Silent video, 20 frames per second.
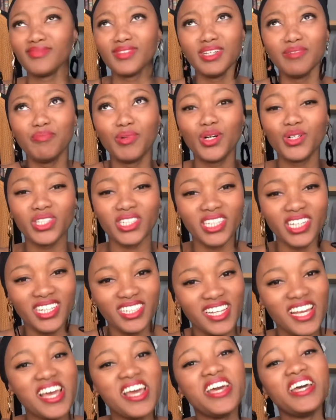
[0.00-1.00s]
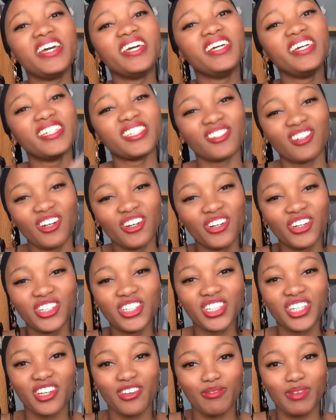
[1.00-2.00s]
Postnet is not going to
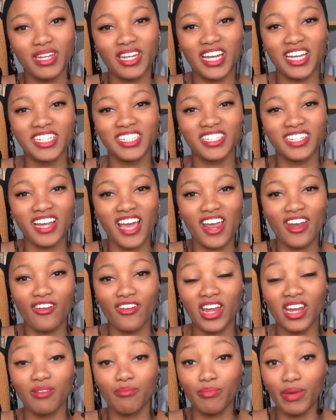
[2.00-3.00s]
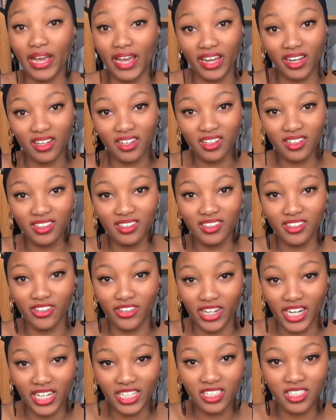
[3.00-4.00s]
give me 99 Rand back,
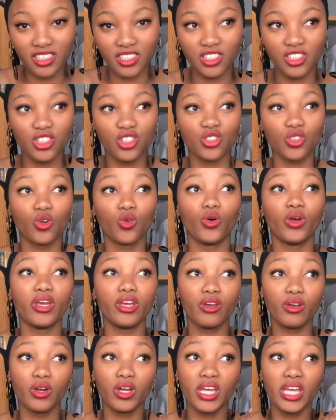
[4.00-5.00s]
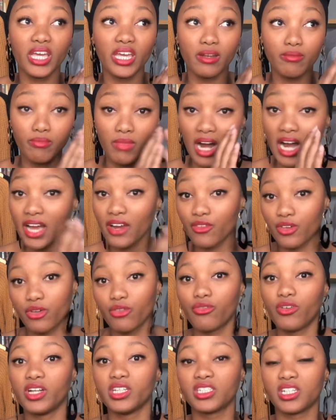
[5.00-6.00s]
right? So in my
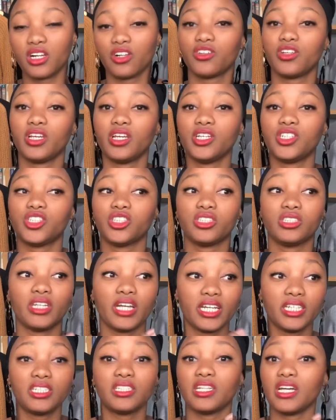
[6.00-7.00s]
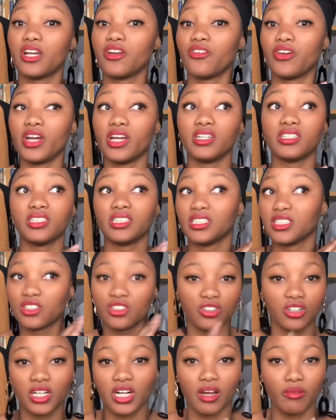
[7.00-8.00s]
refund calculation, 99 Rand is
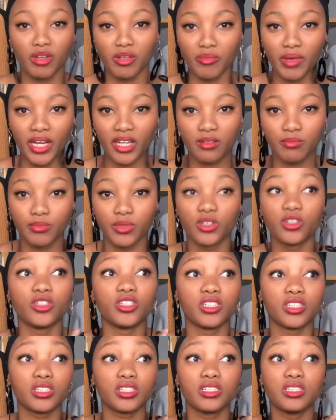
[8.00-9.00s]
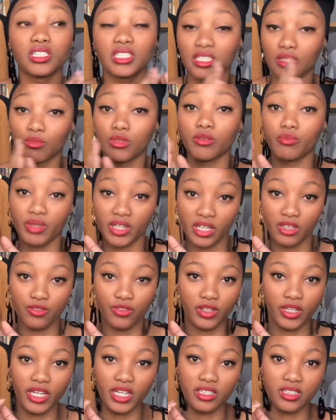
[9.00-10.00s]
not coming back because someone paid for
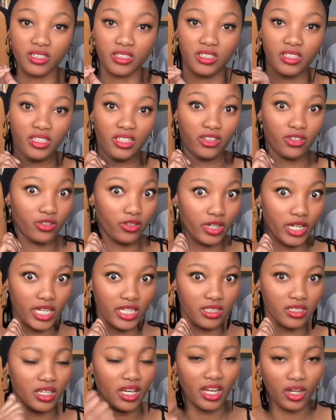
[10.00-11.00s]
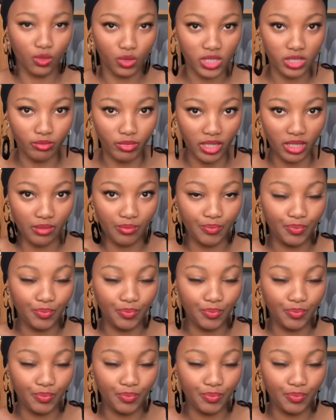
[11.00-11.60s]
that, right? And it was me.